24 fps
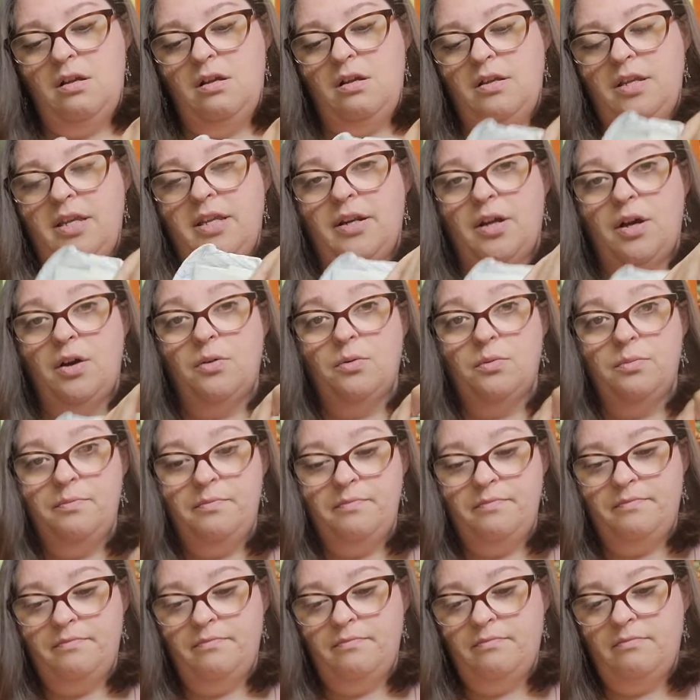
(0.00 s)
you know,
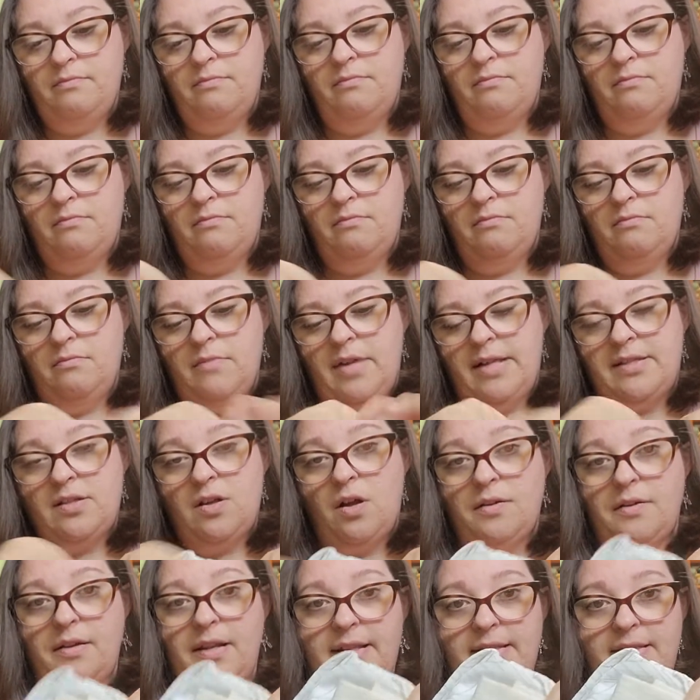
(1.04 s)

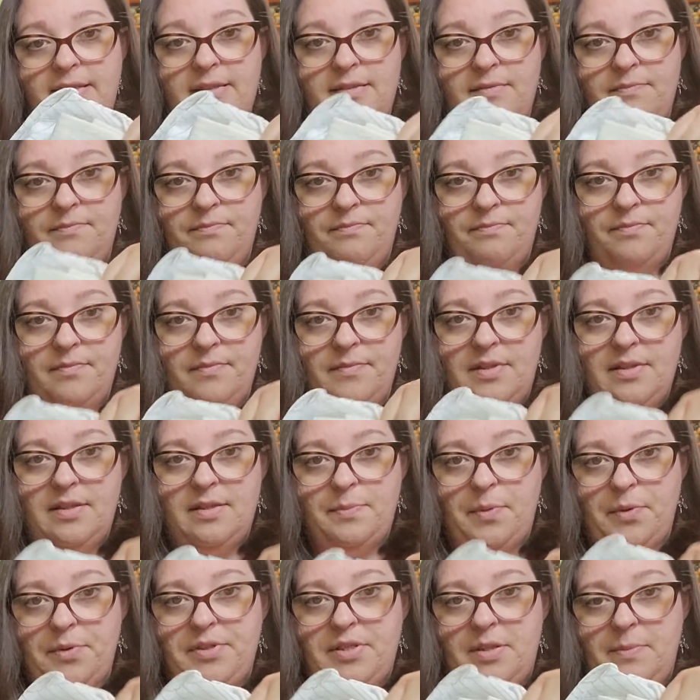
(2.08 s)
it's
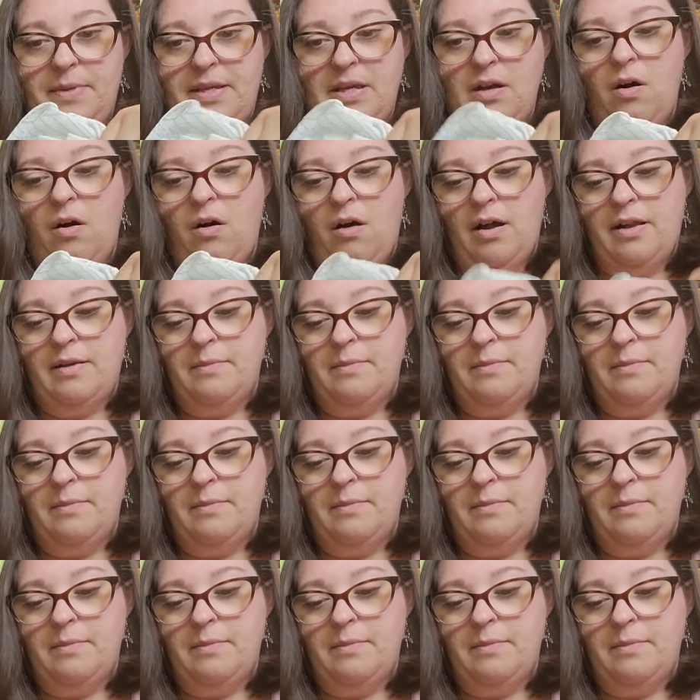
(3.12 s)
supposed to be on